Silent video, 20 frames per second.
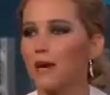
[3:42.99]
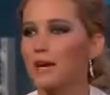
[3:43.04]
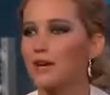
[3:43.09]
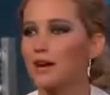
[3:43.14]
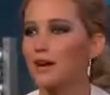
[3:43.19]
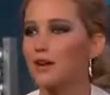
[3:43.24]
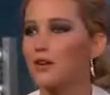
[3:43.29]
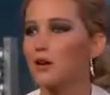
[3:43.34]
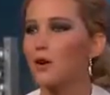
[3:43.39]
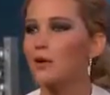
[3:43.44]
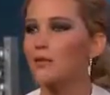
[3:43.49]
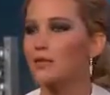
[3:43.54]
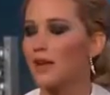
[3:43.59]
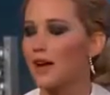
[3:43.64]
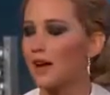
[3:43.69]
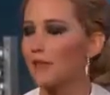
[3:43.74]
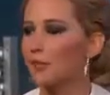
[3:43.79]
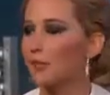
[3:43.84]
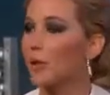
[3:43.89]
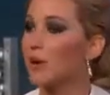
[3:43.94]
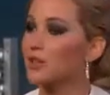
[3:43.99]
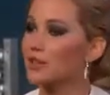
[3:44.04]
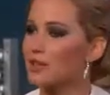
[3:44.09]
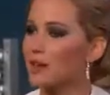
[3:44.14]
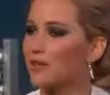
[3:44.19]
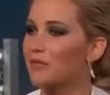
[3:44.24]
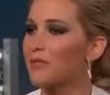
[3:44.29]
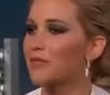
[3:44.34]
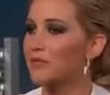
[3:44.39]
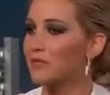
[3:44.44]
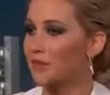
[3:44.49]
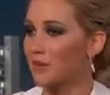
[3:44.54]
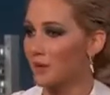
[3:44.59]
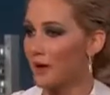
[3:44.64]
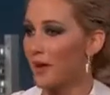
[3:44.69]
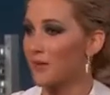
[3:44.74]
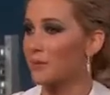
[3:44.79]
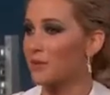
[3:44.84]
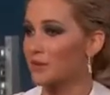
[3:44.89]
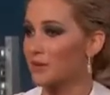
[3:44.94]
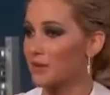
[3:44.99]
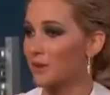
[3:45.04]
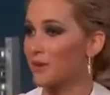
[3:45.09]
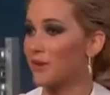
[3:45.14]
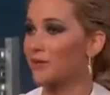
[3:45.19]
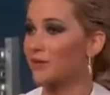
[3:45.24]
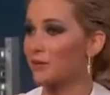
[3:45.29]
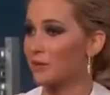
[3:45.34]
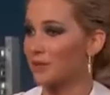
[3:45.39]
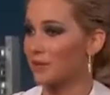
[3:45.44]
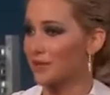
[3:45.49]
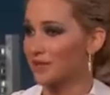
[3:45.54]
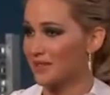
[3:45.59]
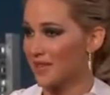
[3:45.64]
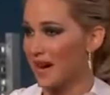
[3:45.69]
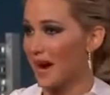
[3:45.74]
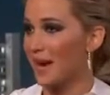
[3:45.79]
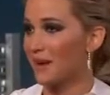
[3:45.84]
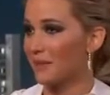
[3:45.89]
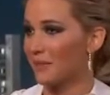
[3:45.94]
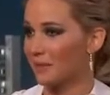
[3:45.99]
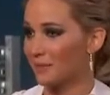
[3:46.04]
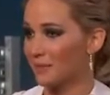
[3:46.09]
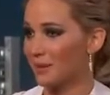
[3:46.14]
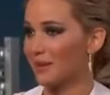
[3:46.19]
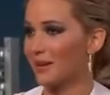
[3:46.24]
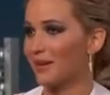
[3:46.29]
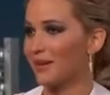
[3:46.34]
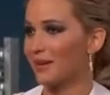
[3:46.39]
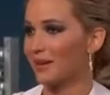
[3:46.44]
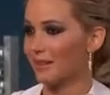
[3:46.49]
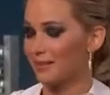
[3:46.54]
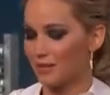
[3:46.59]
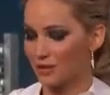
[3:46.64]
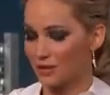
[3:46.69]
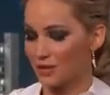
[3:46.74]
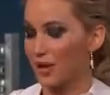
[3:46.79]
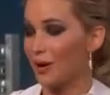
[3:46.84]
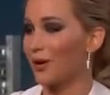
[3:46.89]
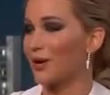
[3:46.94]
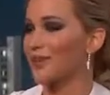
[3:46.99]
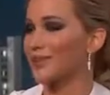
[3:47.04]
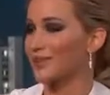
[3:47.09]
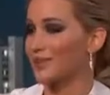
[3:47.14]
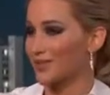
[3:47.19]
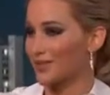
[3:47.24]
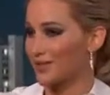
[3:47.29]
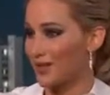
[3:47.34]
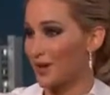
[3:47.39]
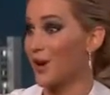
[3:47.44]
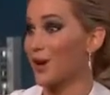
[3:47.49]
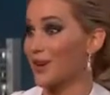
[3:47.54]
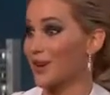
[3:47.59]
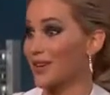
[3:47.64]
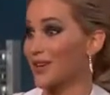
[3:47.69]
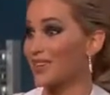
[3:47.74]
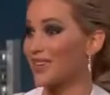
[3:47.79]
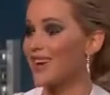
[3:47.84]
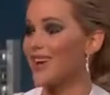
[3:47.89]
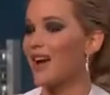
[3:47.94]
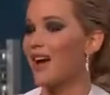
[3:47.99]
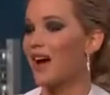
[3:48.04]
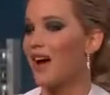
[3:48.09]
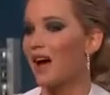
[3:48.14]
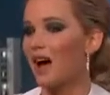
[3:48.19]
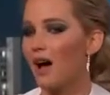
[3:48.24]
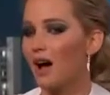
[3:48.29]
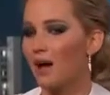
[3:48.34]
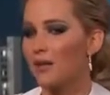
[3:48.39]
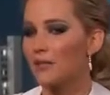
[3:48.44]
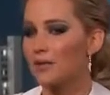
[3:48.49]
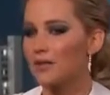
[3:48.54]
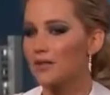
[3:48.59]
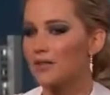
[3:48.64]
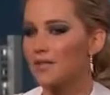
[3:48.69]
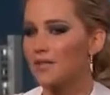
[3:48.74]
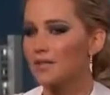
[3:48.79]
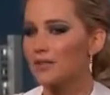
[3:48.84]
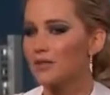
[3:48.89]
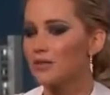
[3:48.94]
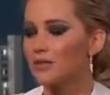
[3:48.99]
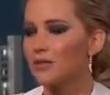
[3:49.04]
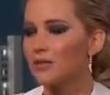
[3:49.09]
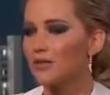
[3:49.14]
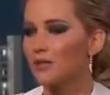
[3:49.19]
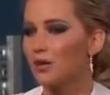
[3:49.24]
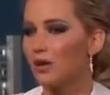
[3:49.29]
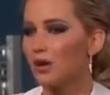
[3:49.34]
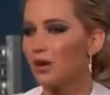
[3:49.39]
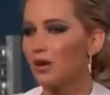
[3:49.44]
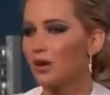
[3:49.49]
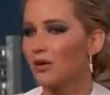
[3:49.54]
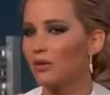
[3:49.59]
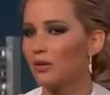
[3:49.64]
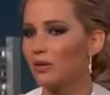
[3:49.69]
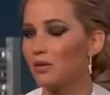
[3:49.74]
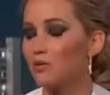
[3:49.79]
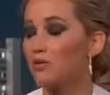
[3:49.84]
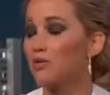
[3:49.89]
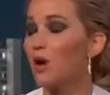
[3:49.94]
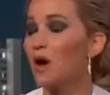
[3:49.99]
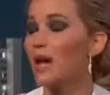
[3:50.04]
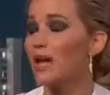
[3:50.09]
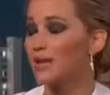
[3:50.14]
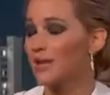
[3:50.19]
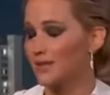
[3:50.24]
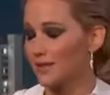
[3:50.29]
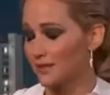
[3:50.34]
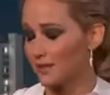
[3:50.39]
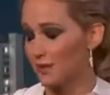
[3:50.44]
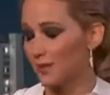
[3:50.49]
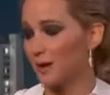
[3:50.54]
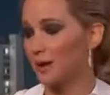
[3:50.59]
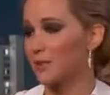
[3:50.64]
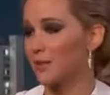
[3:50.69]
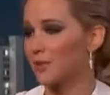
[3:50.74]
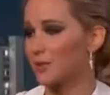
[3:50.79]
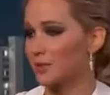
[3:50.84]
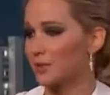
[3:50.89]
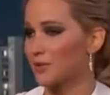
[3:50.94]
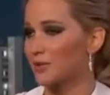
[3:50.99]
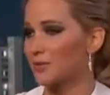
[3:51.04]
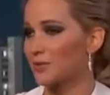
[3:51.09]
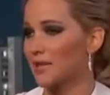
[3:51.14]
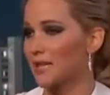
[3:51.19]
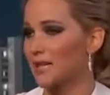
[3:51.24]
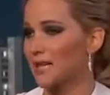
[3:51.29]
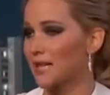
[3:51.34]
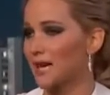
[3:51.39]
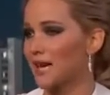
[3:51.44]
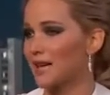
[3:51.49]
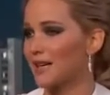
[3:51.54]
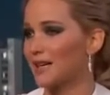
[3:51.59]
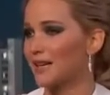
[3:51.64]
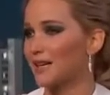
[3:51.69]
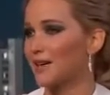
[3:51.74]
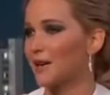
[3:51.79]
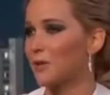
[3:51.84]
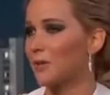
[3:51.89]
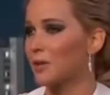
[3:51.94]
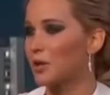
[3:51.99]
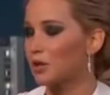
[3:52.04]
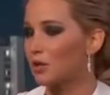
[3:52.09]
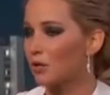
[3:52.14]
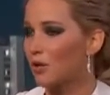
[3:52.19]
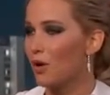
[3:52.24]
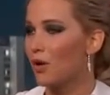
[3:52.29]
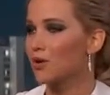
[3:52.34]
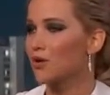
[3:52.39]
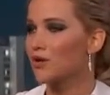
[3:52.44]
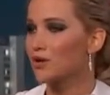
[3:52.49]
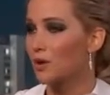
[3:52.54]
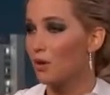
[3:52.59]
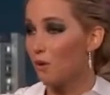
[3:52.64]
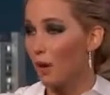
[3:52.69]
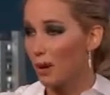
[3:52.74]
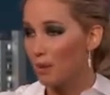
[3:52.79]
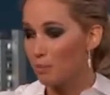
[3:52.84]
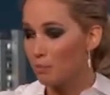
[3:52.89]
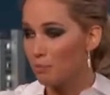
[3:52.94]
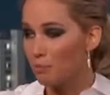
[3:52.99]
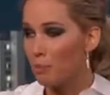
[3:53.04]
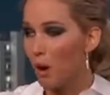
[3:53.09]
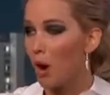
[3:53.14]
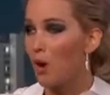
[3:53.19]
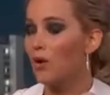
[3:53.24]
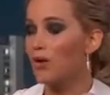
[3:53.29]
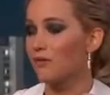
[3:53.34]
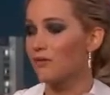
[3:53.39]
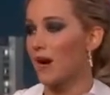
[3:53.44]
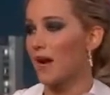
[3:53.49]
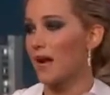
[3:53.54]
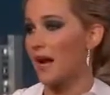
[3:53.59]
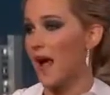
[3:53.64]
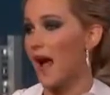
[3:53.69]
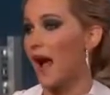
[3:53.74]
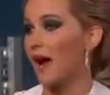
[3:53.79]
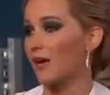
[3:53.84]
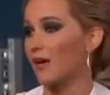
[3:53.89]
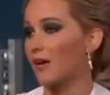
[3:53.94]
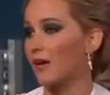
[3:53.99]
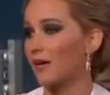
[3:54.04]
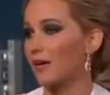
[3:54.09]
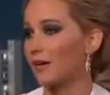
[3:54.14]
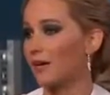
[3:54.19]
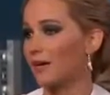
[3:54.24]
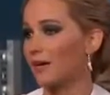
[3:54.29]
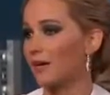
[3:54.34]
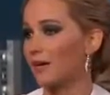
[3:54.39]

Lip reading: might not know if they haven't watched every single episode from the time the show has started, is that you run Instagram and social media, but you're also a bona fide hacker.